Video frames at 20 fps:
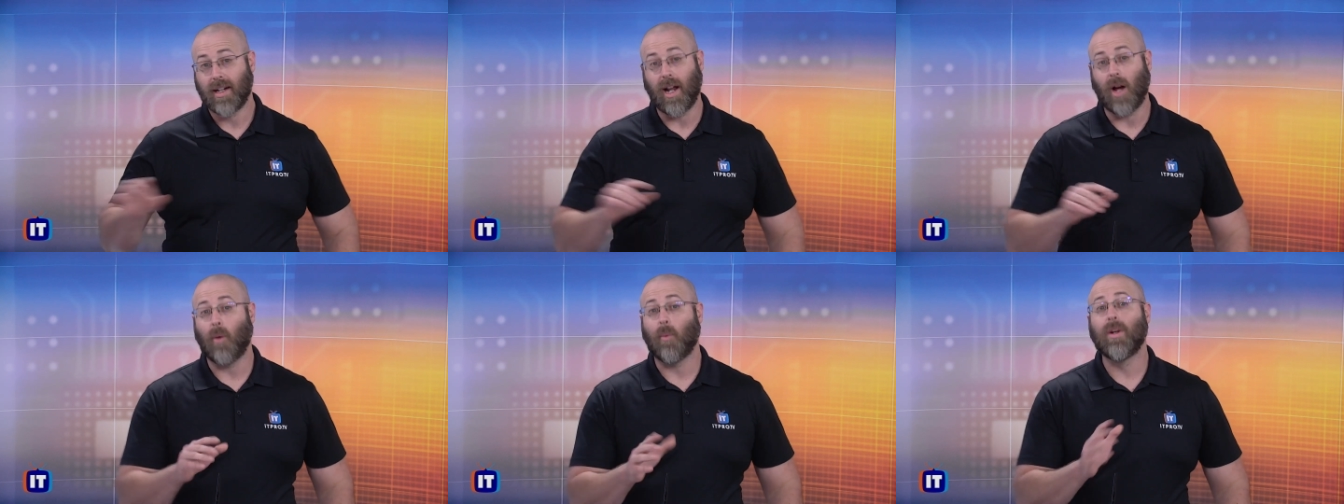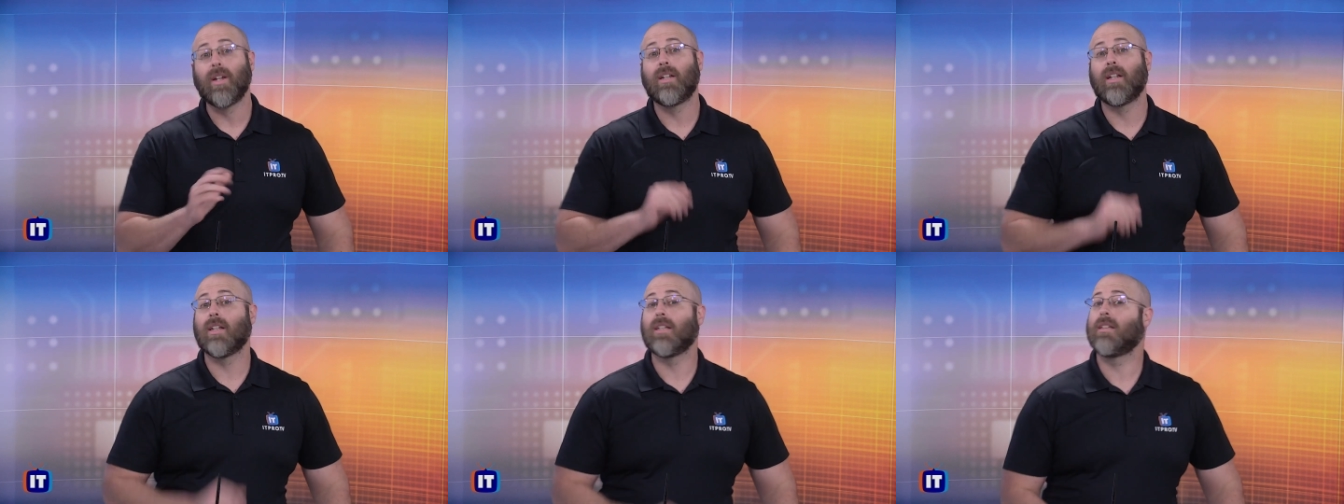Now,
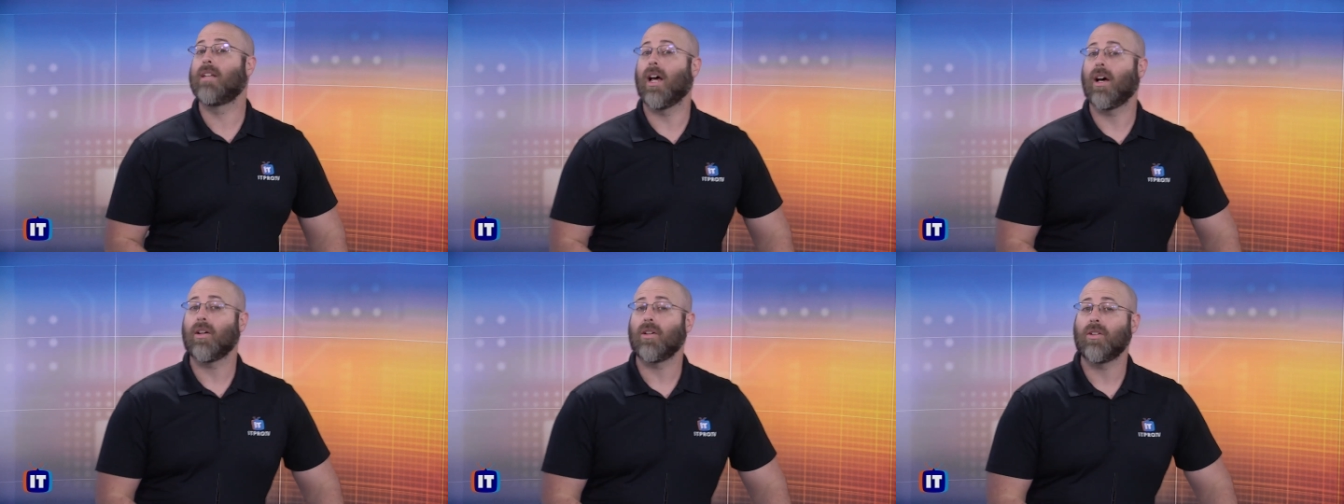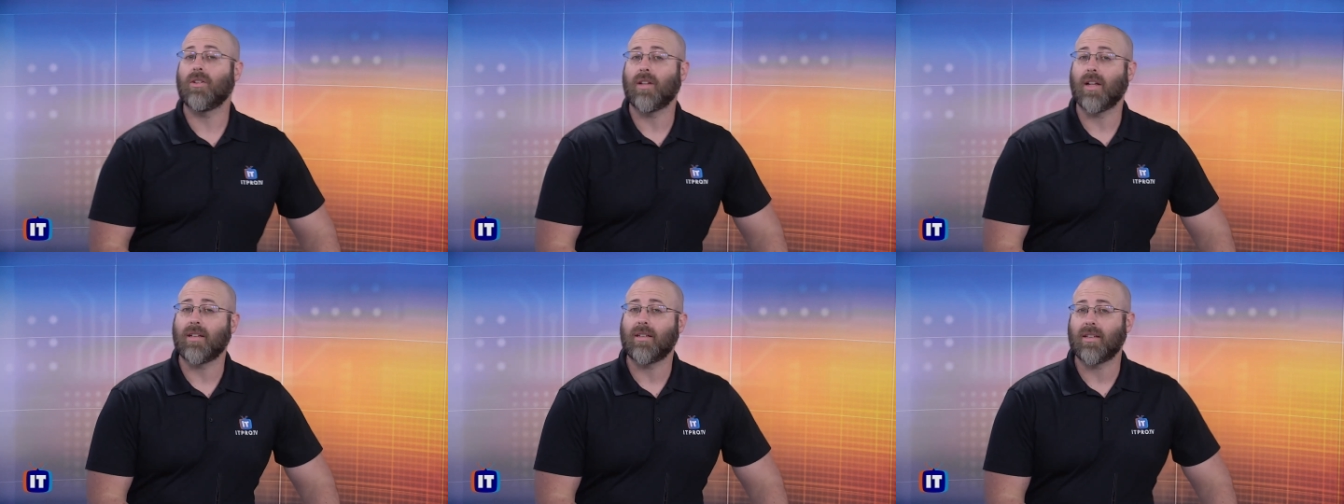we did tell
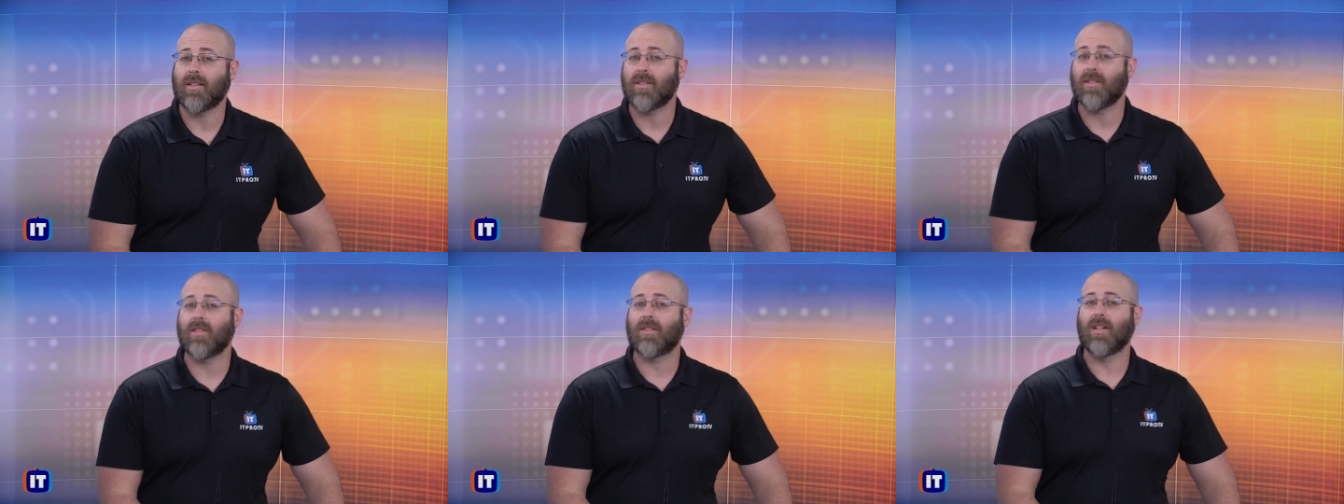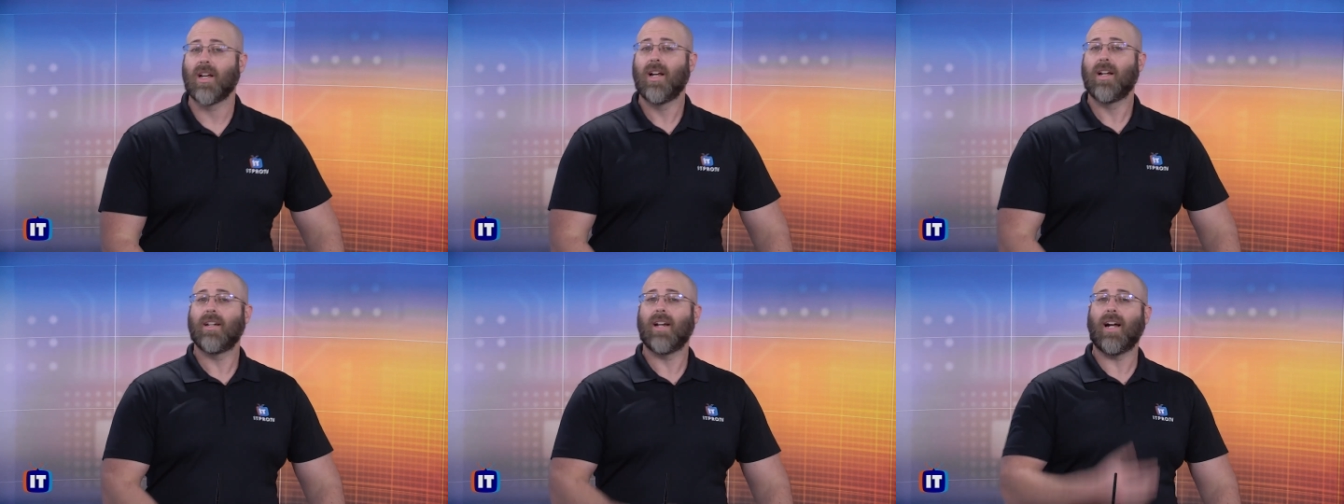you that this
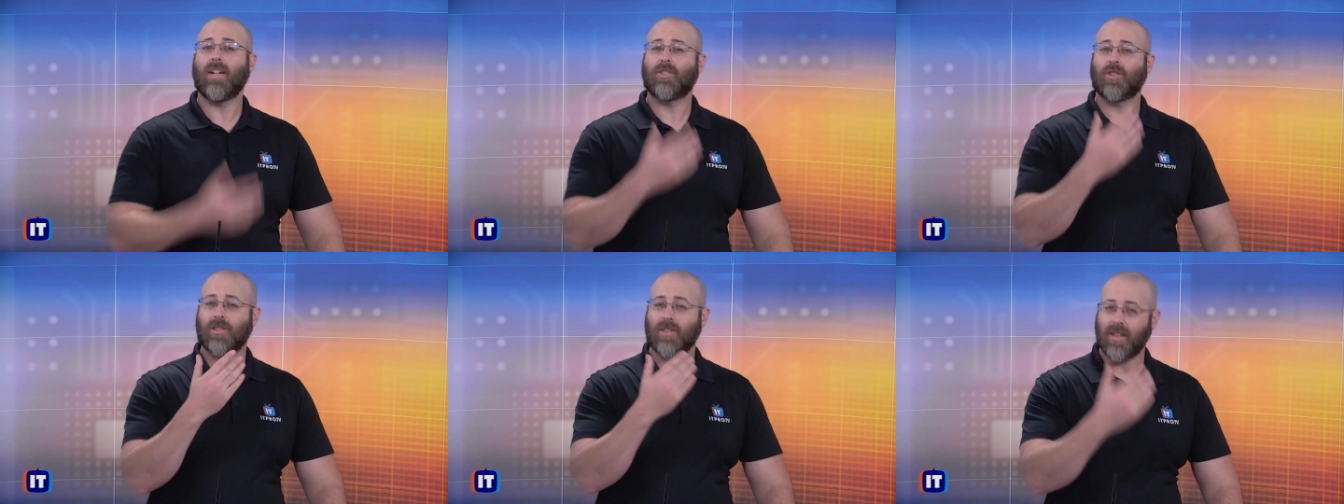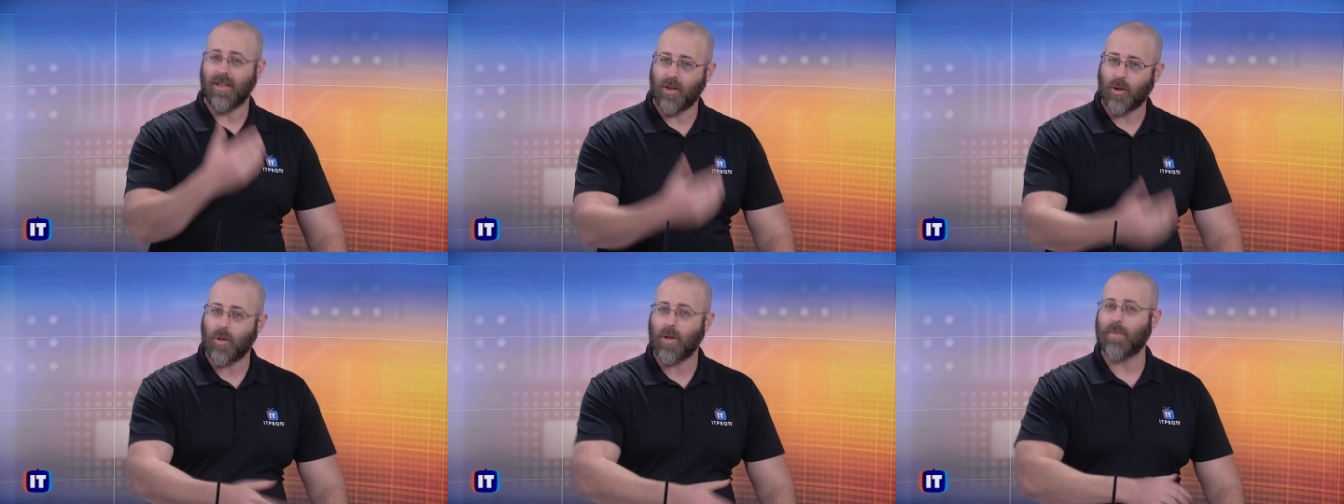is not just
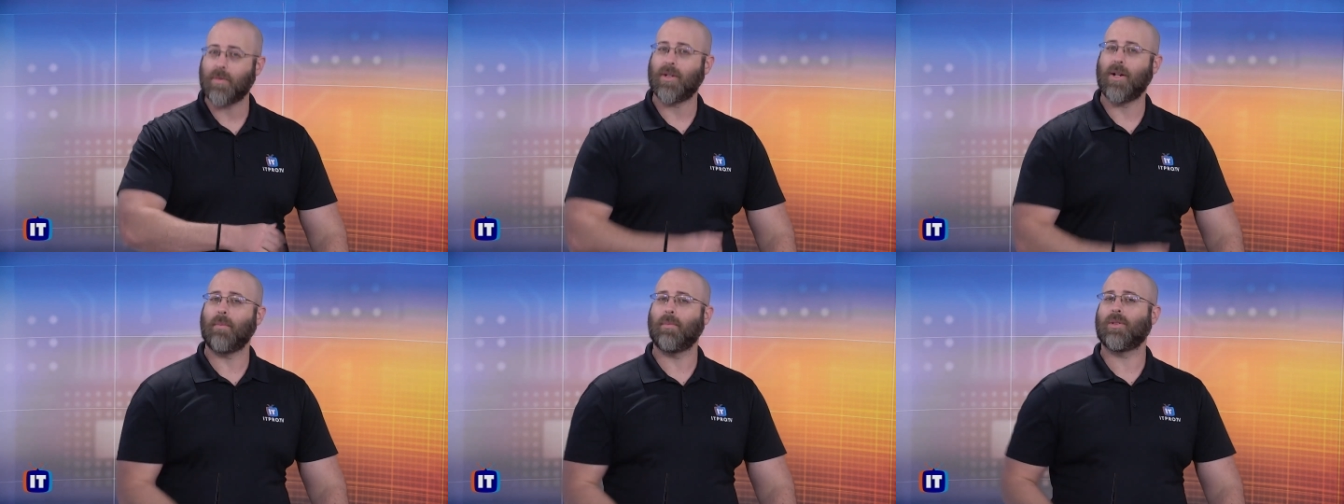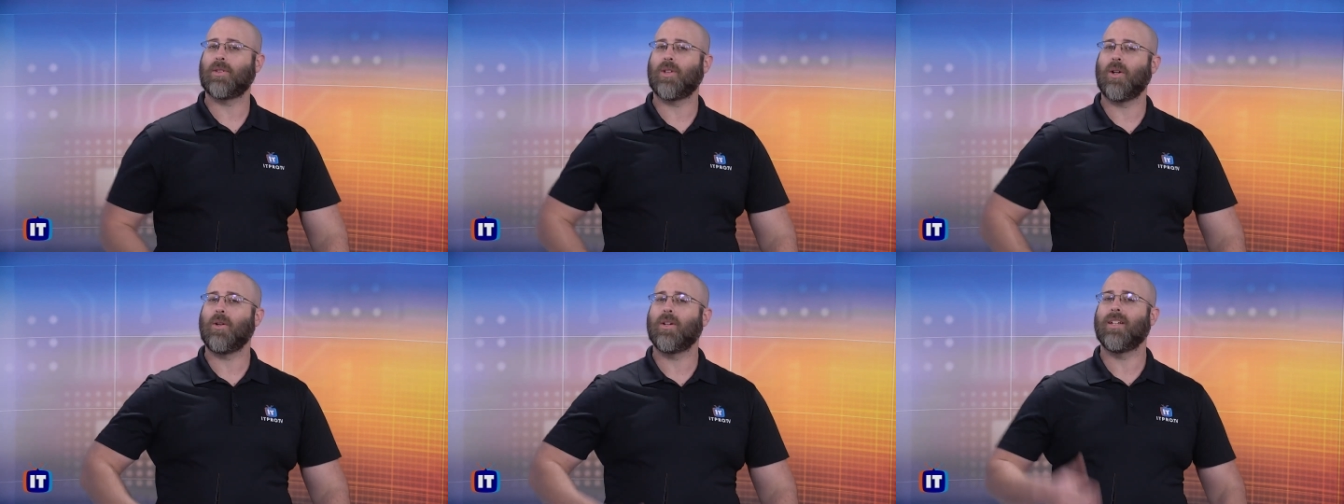an encryption
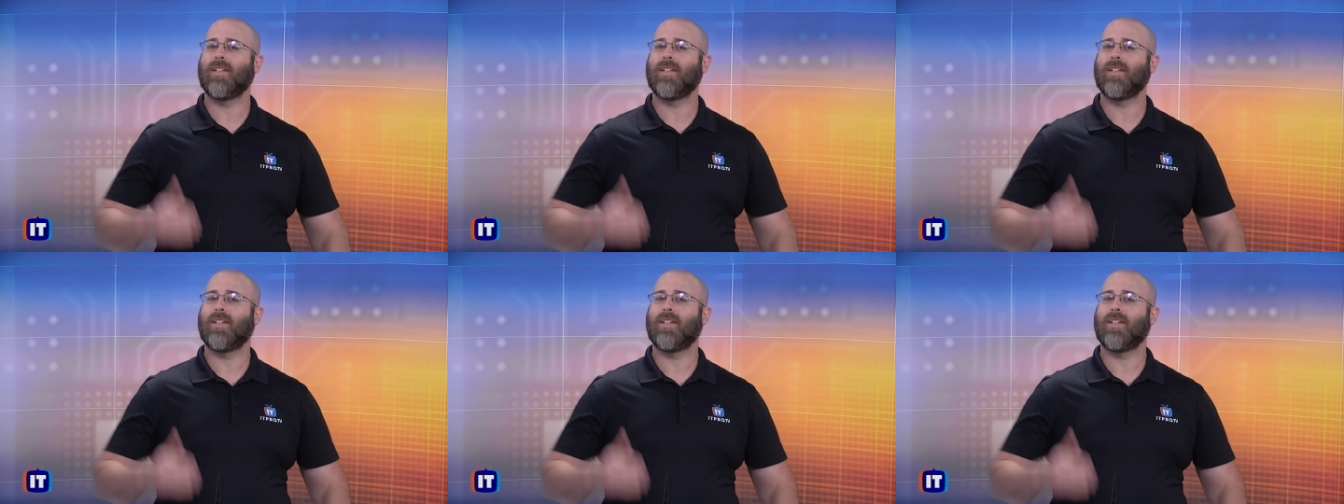episode,